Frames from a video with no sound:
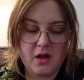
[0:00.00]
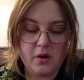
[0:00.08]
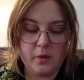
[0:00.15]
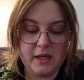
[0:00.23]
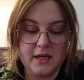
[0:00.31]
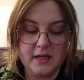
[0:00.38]

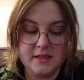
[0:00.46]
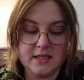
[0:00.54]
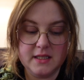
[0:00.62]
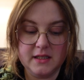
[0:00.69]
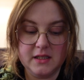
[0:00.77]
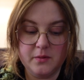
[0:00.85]
We are
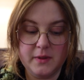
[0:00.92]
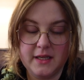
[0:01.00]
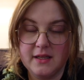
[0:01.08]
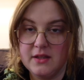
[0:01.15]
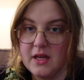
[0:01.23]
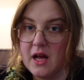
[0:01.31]
dealing
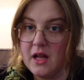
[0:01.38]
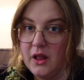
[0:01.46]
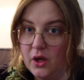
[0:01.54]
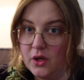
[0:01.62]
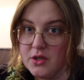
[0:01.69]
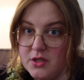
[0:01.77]
with a
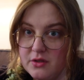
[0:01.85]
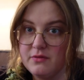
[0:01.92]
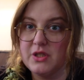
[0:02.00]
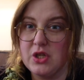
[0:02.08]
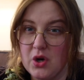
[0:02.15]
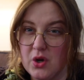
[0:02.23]
lot
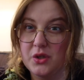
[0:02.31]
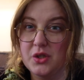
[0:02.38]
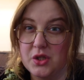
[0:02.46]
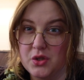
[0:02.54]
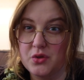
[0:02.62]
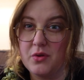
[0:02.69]
of dog
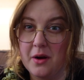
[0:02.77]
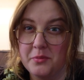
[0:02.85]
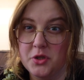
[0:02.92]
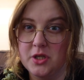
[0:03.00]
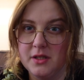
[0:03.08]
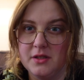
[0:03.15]

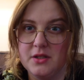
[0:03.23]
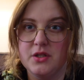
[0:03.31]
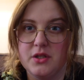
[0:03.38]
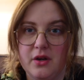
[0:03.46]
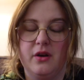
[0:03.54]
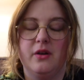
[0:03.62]
disruption
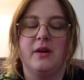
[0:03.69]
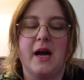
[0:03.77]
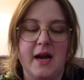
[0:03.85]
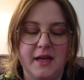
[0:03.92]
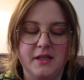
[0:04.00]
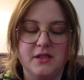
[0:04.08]
so
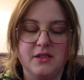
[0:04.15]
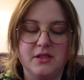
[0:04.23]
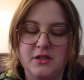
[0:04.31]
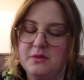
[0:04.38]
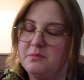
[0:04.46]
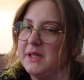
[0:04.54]
I
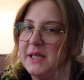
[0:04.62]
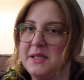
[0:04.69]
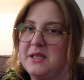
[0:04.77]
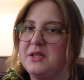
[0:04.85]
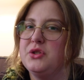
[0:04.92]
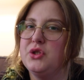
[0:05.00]
ex
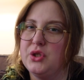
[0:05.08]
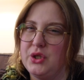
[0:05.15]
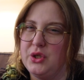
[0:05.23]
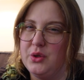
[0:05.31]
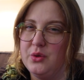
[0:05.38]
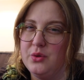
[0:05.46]
please
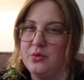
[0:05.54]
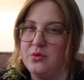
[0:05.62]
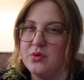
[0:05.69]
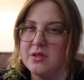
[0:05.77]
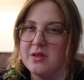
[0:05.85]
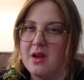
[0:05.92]

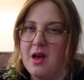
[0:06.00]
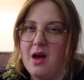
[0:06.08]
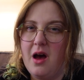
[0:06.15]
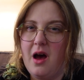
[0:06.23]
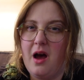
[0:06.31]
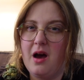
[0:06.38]
excuse
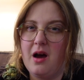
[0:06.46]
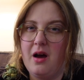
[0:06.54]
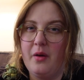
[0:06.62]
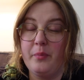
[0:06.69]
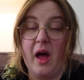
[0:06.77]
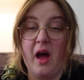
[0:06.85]

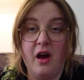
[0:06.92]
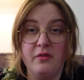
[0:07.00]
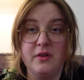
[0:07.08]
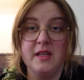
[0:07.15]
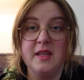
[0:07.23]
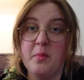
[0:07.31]
um, the
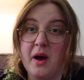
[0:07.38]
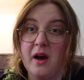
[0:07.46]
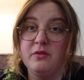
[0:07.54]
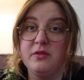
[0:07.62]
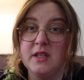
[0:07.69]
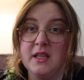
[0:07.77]
huffing, the
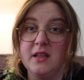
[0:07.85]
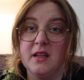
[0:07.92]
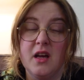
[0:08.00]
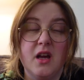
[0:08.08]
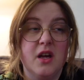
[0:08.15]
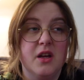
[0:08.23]

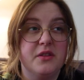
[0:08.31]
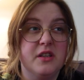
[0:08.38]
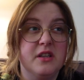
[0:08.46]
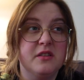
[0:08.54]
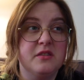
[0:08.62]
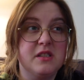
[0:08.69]
puffing,
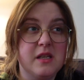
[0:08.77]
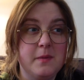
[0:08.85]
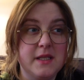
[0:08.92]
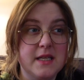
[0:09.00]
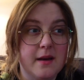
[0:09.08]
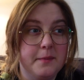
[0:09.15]
the
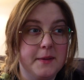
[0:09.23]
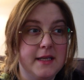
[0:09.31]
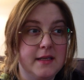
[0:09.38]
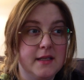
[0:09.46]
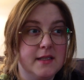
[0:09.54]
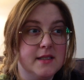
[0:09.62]
tippy
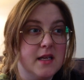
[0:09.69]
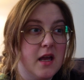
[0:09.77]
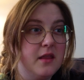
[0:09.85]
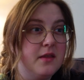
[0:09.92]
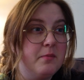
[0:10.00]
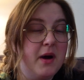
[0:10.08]
tappies,
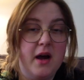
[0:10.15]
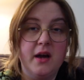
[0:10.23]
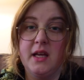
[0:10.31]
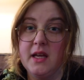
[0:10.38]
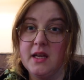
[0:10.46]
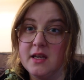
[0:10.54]
the
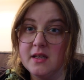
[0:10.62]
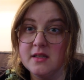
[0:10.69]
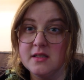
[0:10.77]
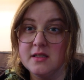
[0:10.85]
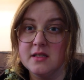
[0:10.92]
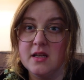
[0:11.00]

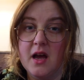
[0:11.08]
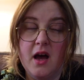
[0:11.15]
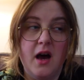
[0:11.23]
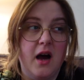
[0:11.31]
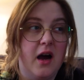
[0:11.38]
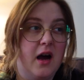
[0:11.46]
barkings
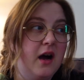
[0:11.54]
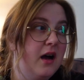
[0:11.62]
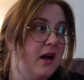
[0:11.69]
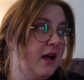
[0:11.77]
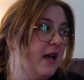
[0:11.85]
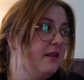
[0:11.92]

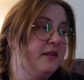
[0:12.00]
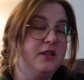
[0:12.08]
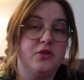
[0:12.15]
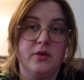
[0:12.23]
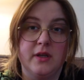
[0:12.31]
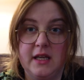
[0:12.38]
uh, and
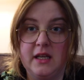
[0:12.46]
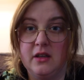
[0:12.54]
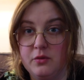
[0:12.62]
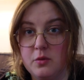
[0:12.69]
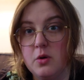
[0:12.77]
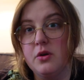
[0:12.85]
the drinking
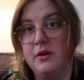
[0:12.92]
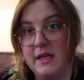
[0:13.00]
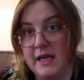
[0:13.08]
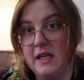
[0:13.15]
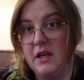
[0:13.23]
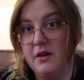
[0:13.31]
of water
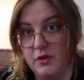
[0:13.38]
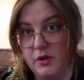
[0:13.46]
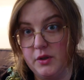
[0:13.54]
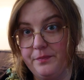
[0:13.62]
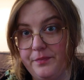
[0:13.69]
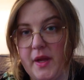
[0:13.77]
and eating of
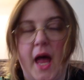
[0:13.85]
food.